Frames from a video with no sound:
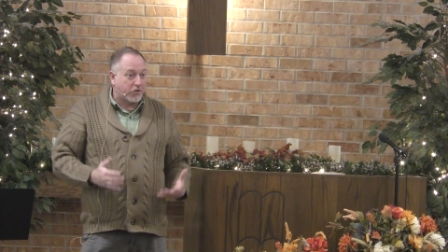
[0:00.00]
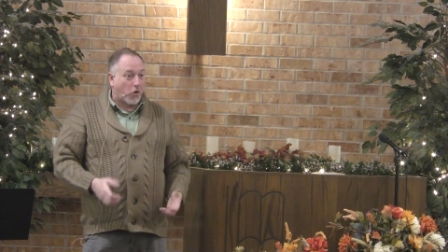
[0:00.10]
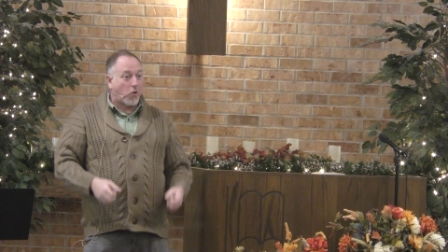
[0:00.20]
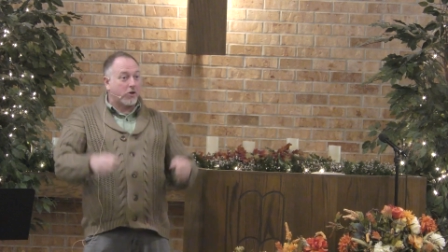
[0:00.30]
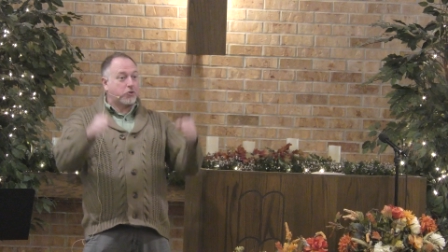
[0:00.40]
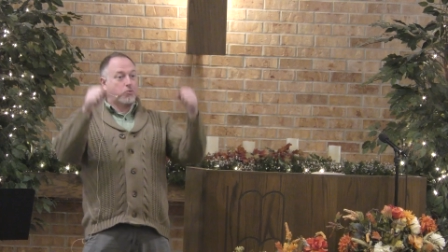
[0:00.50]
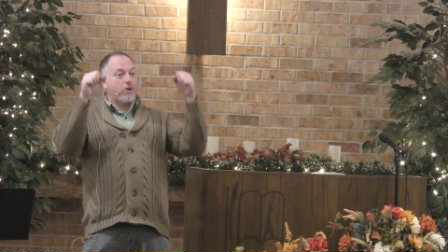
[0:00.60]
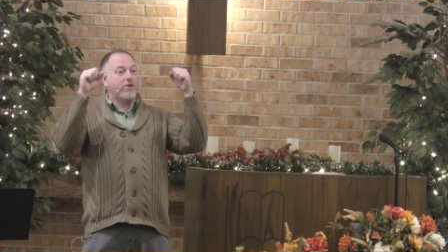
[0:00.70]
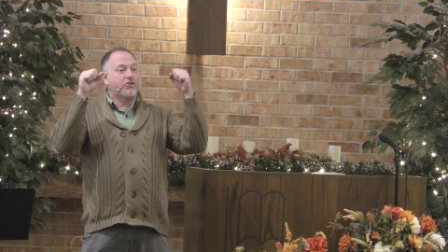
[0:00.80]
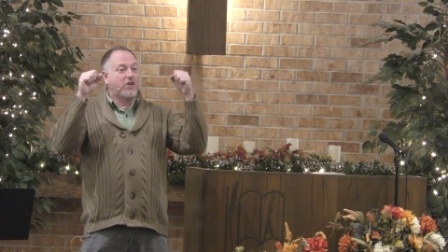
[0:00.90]
The horse
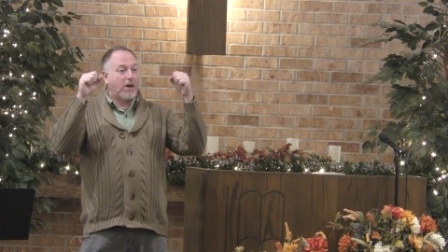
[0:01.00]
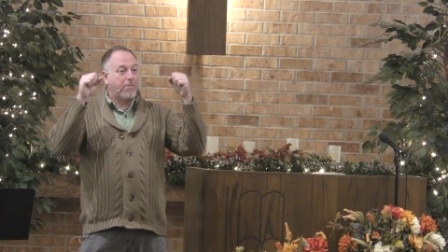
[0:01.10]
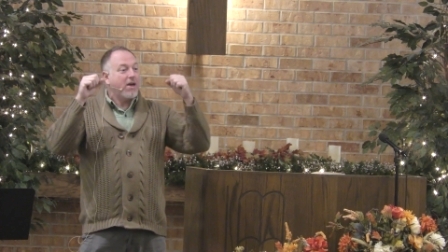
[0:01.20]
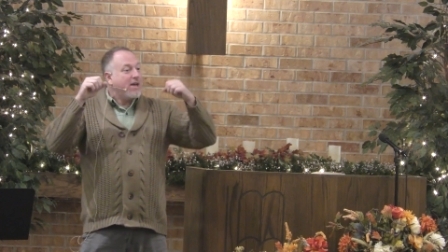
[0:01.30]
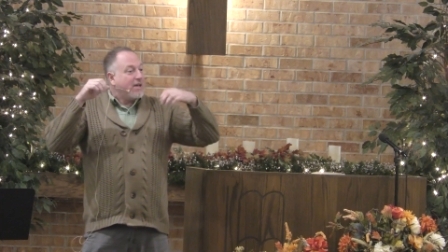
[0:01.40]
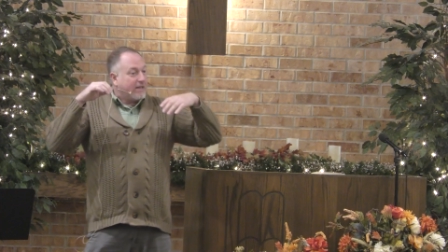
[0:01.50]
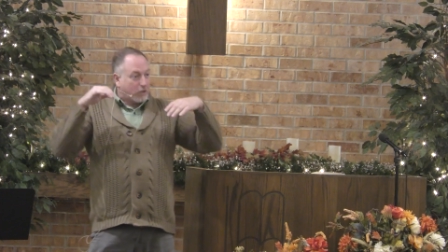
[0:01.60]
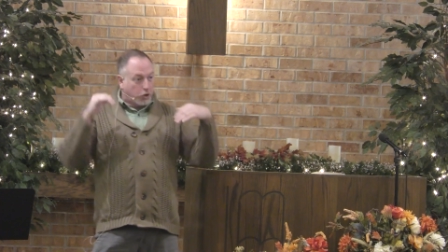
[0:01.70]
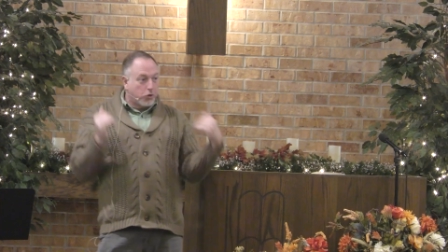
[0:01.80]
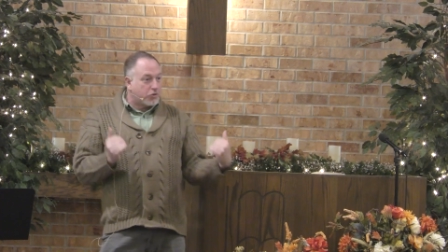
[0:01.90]
rears up,
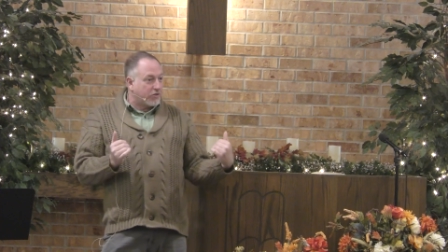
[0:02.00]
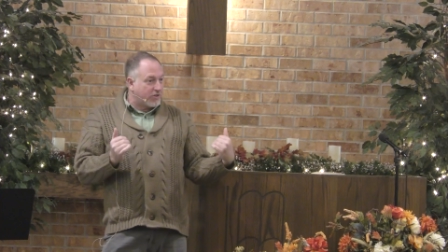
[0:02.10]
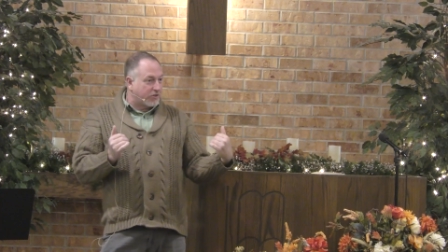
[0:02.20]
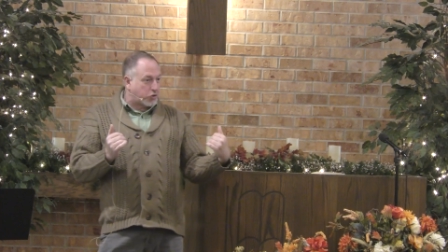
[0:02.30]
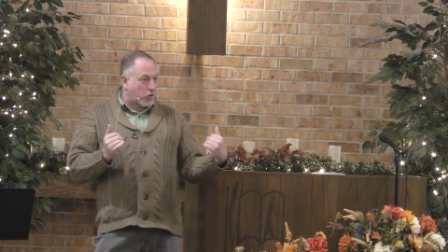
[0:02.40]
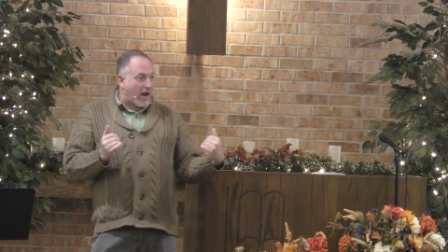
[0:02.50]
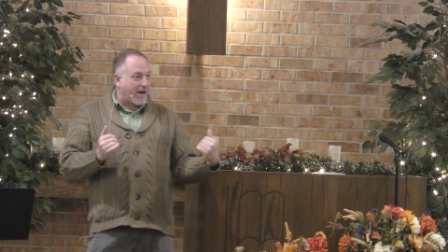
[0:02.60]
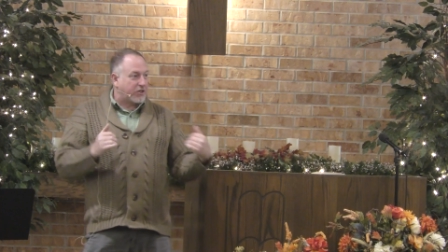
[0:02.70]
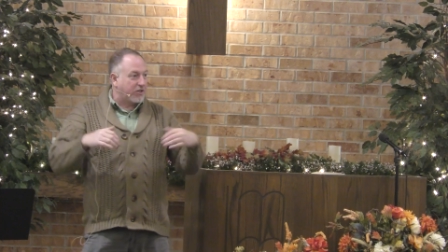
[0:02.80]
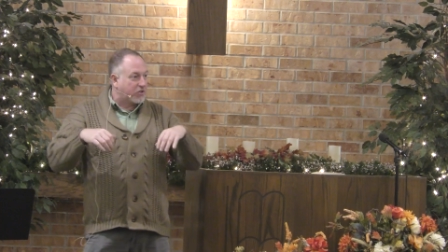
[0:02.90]
loses its
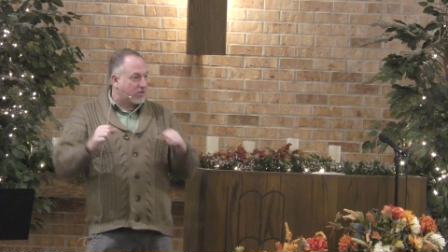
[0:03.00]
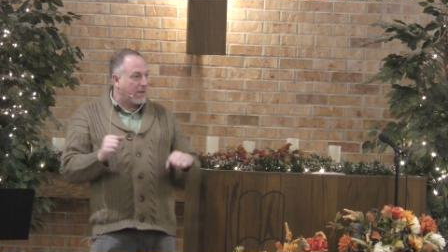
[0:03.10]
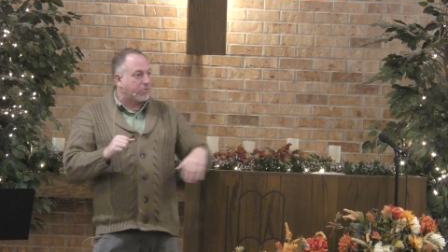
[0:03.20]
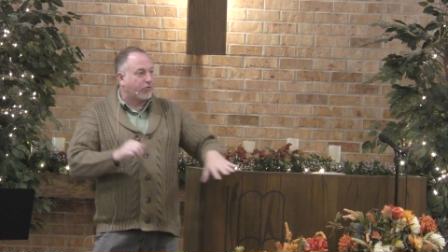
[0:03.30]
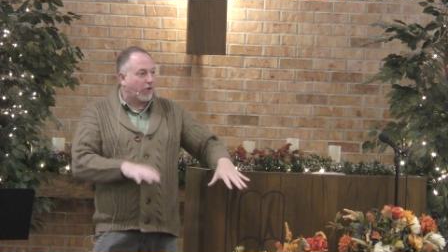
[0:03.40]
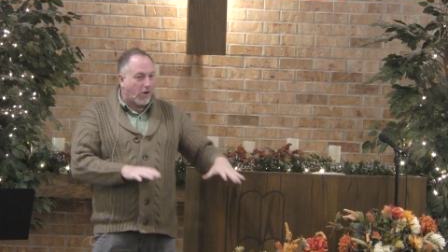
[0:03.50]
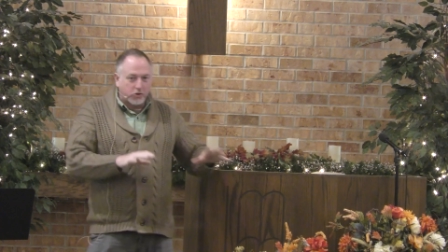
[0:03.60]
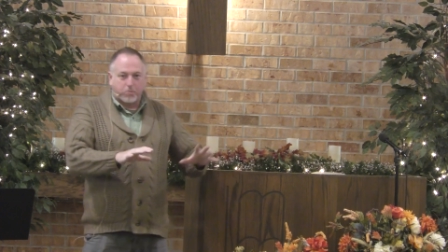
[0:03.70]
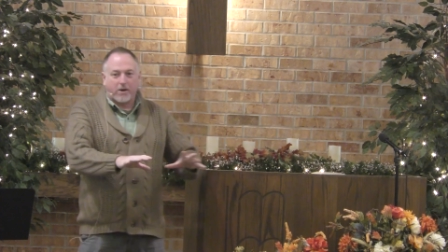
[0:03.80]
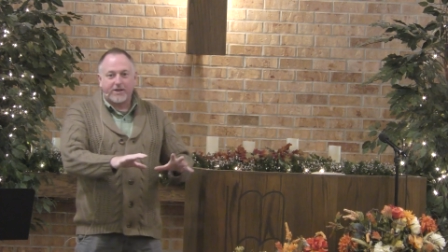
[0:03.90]
traction, slips,
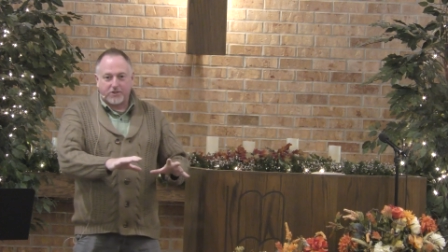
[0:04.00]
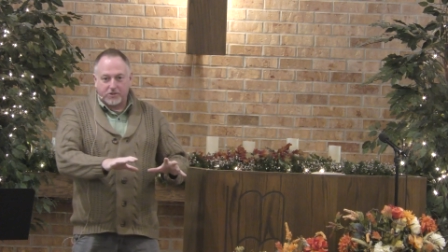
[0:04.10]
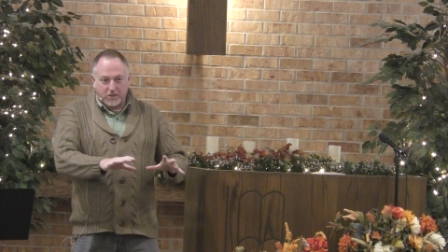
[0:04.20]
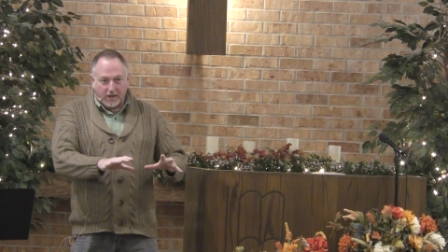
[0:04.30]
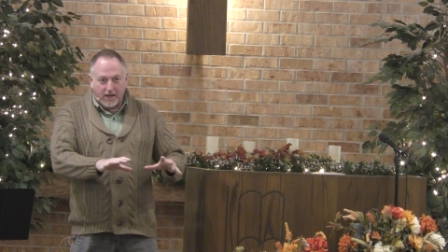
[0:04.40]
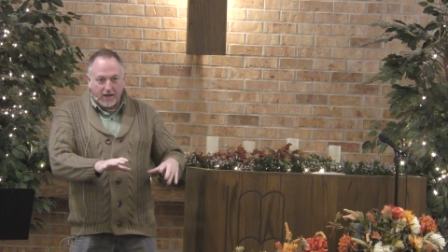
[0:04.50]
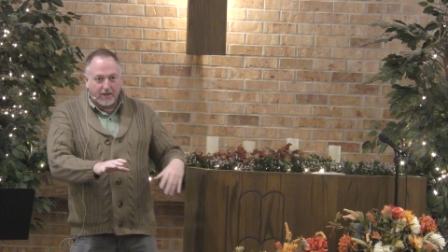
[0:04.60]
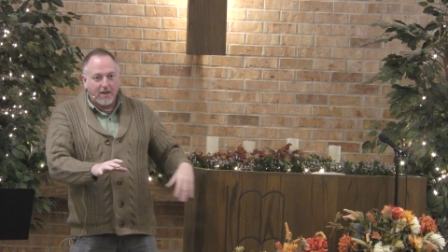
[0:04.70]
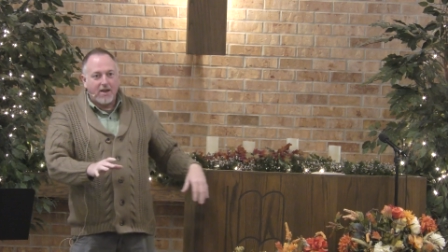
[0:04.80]
falls, breaks its leg,